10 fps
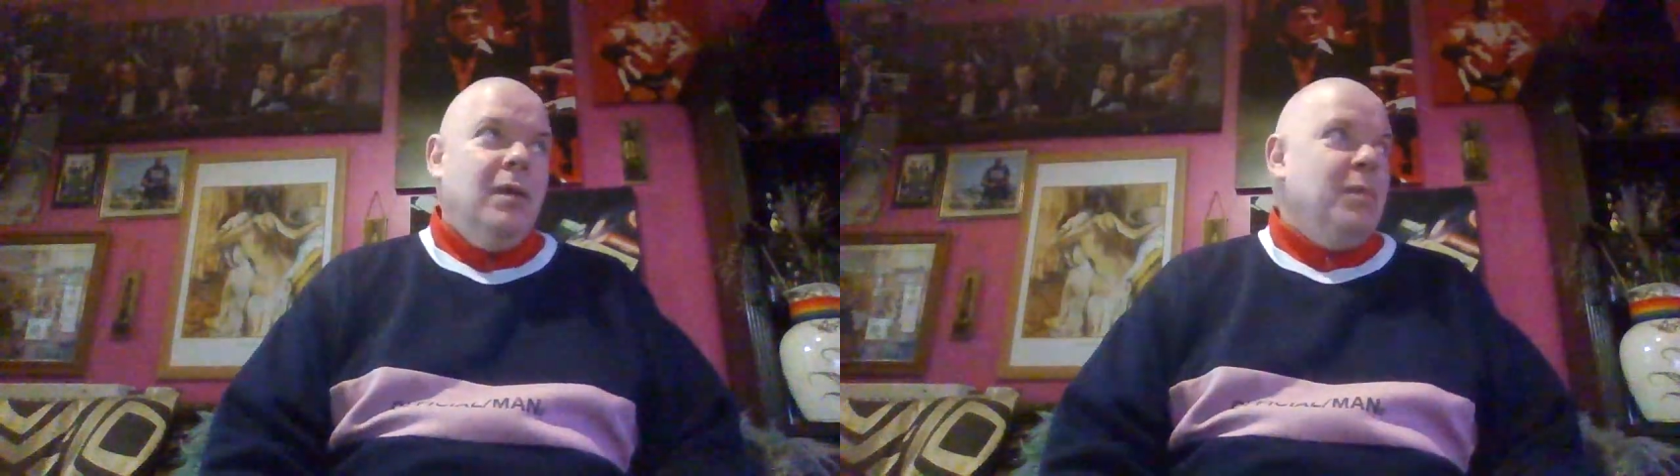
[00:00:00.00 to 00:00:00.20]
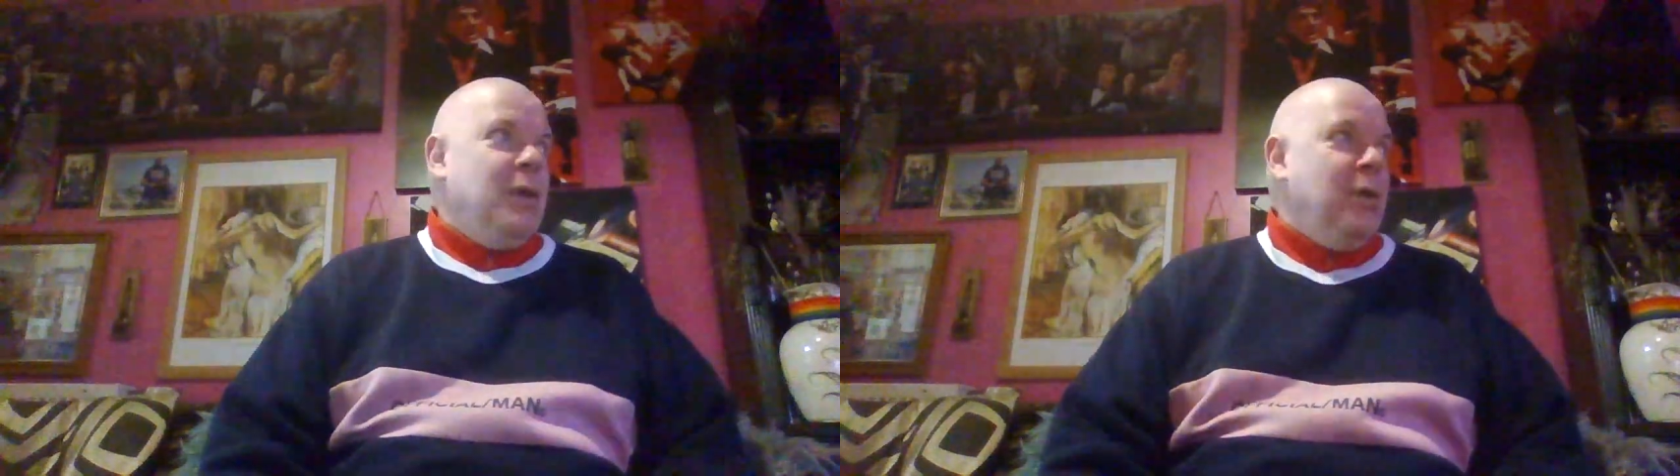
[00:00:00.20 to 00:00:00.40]

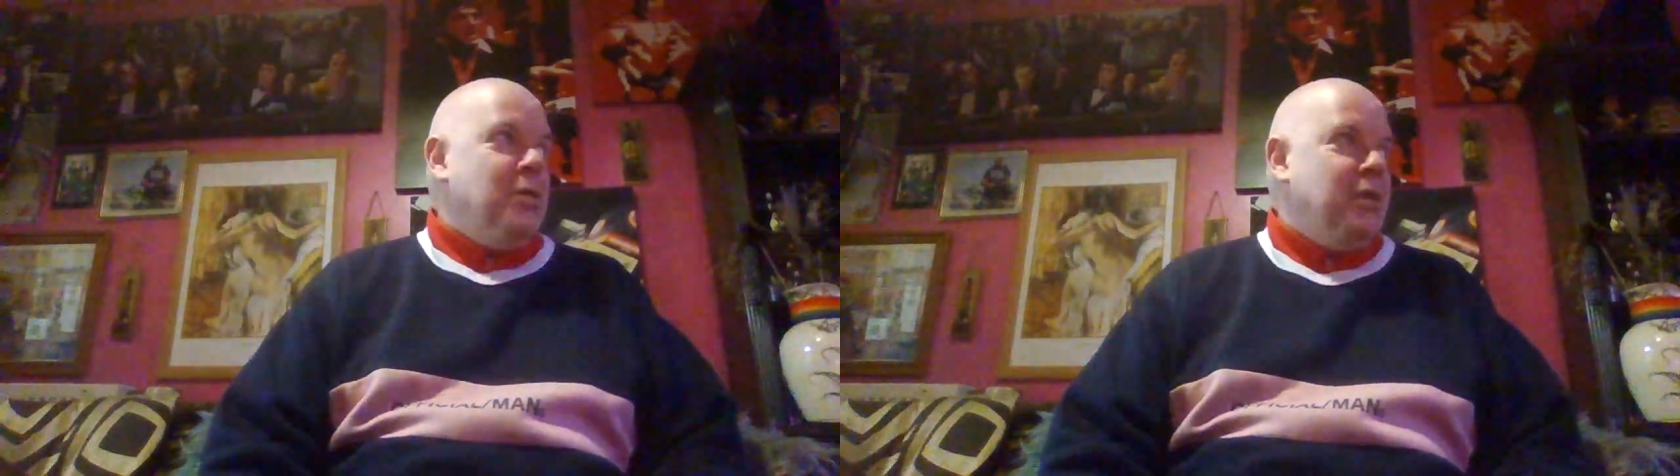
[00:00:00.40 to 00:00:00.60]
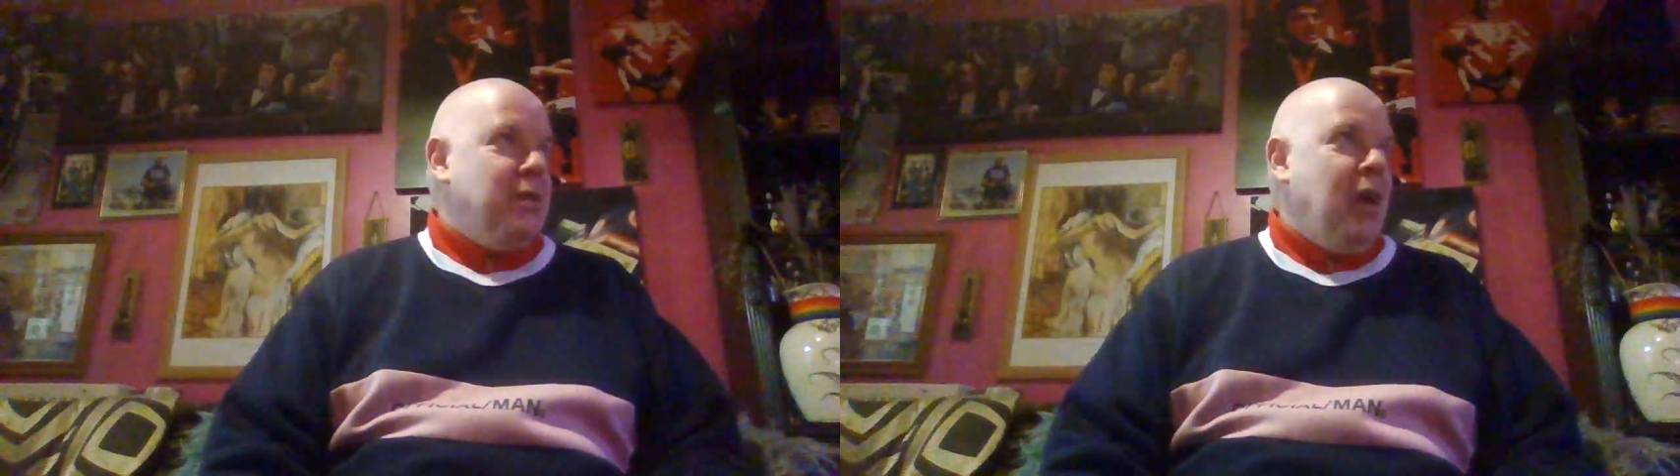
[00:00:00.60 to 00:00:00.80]

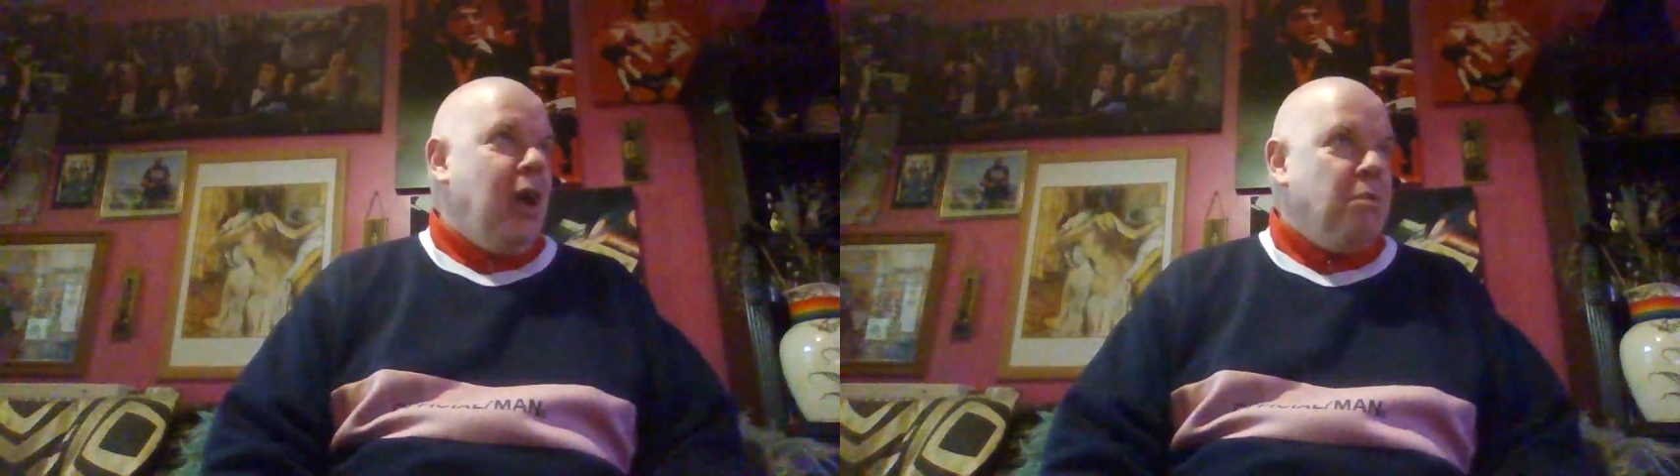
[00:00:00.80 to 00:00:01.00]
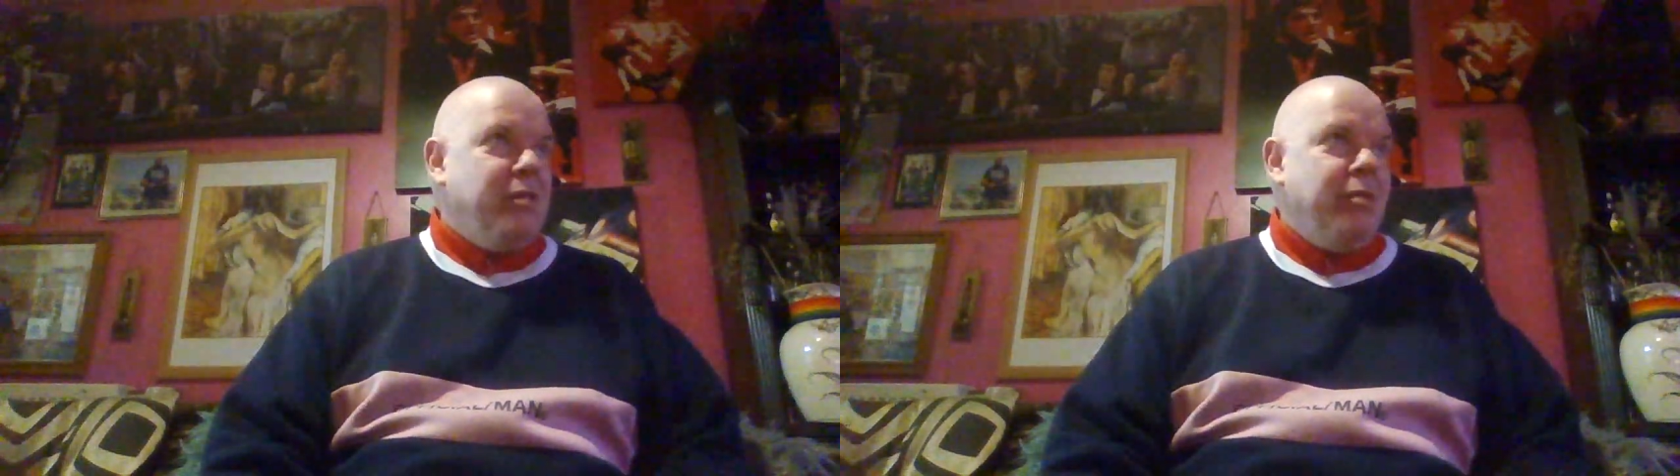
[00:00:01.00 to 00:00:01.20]
because it's
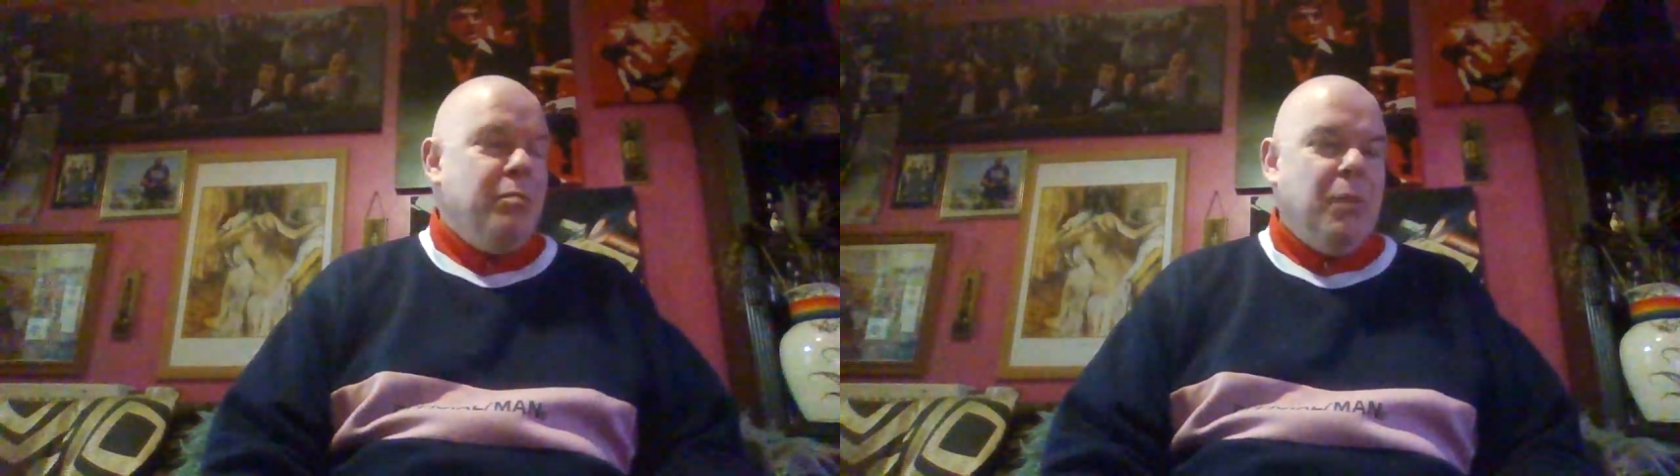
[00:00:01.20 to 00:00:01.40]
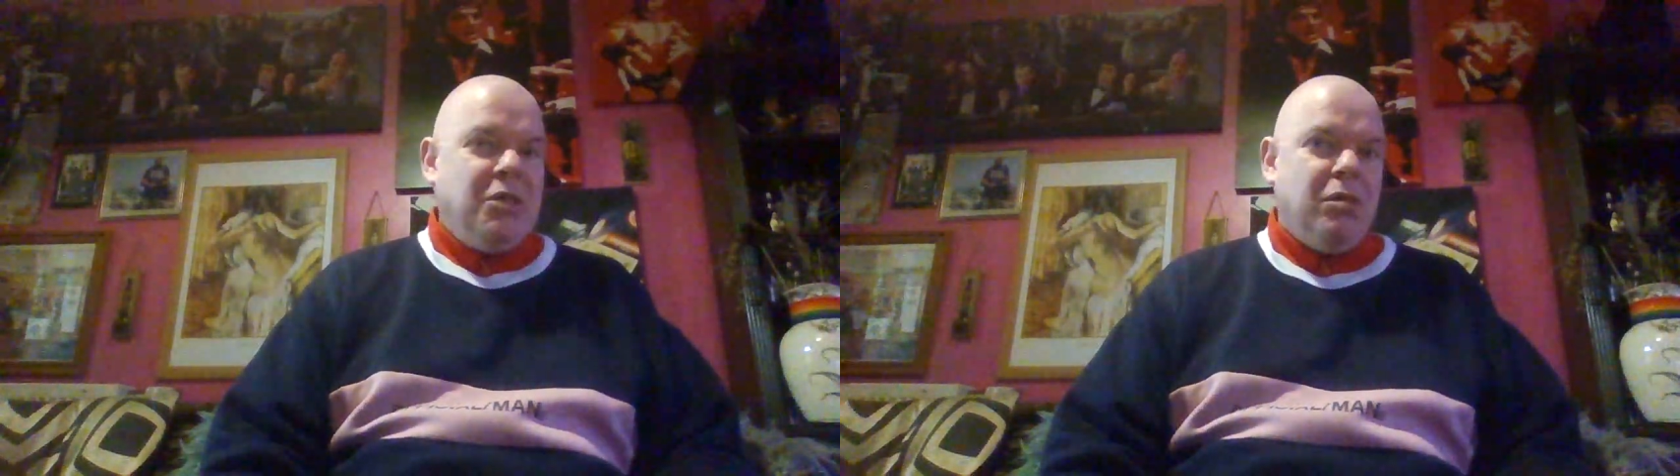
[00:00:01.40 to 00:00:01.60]
absolutely
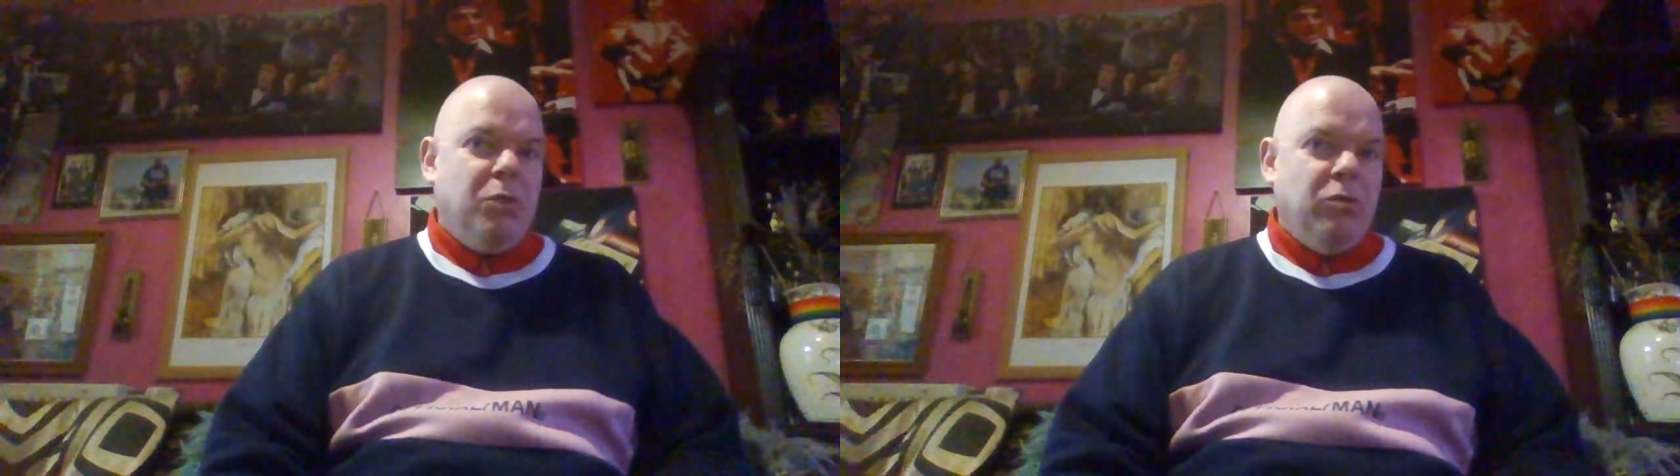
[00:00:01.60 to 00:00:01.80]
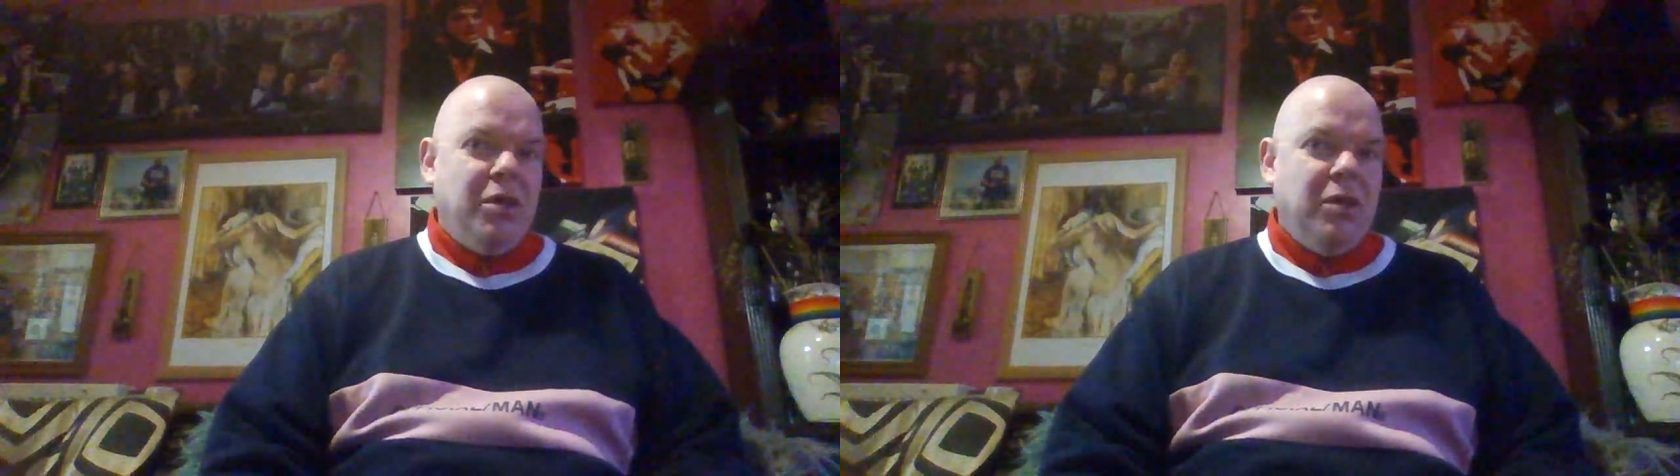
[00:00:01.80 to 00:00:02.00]

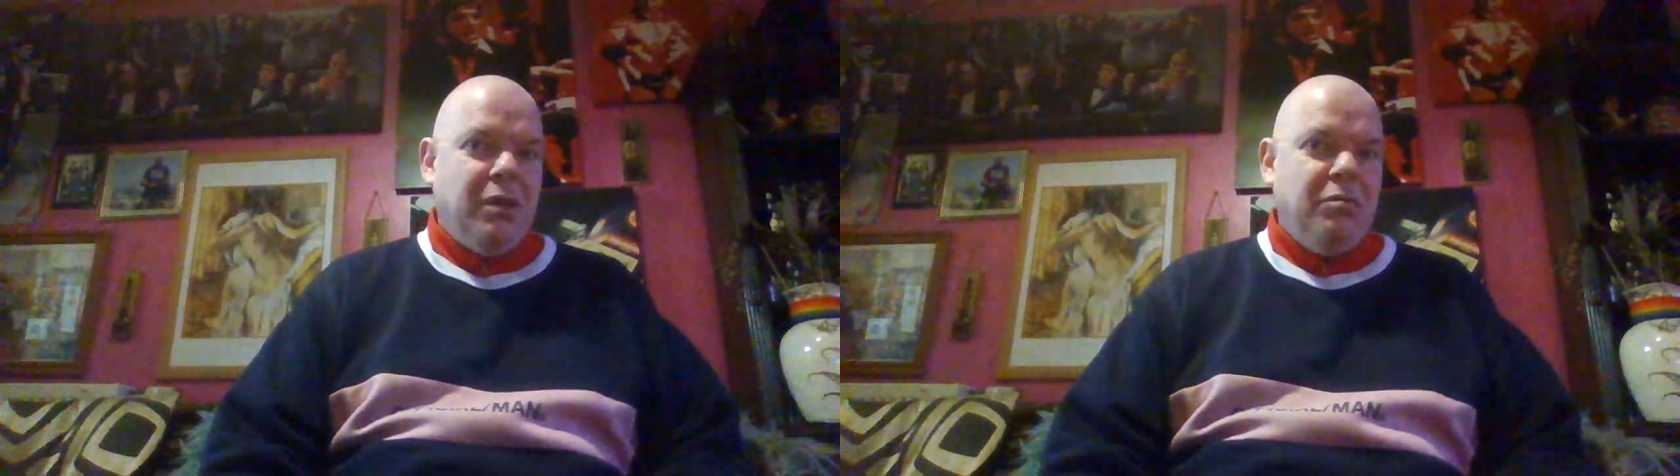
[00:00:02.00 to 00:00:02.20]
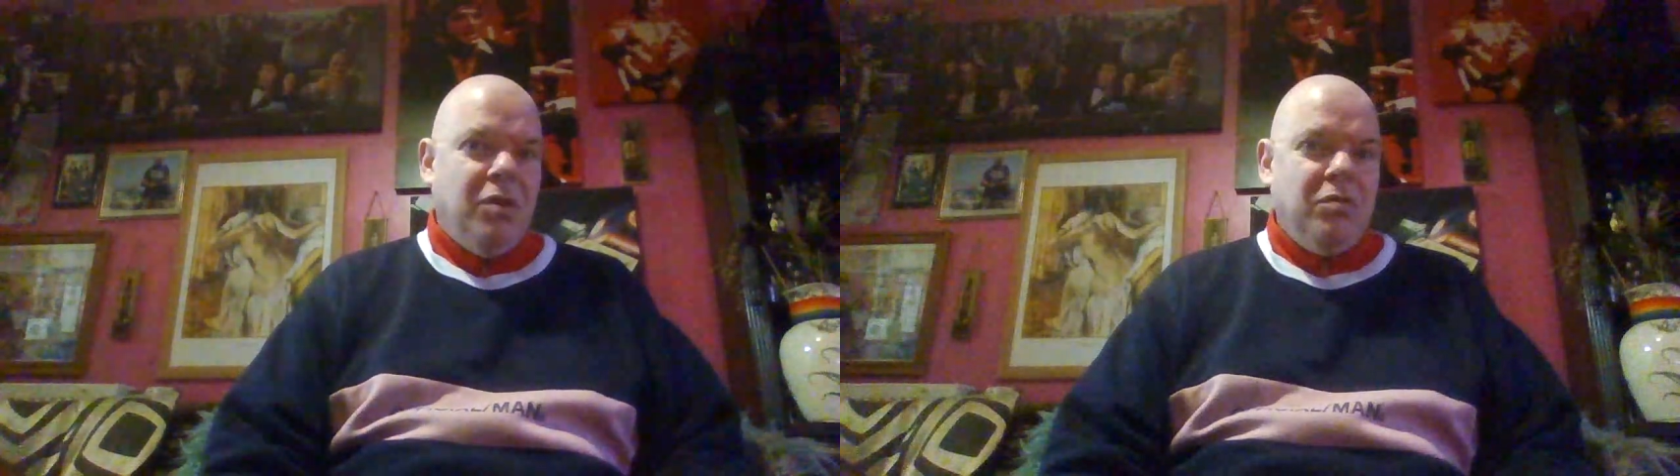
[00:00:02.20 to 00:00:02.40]
miserable here
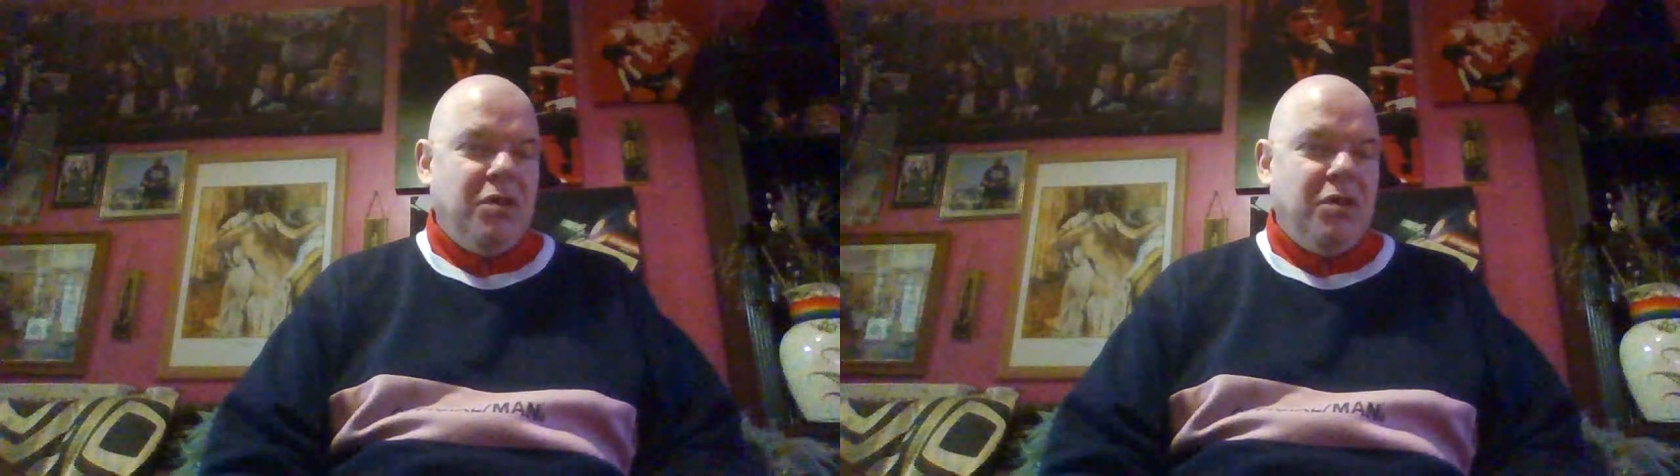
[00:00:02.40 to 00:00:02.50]
in Dundee,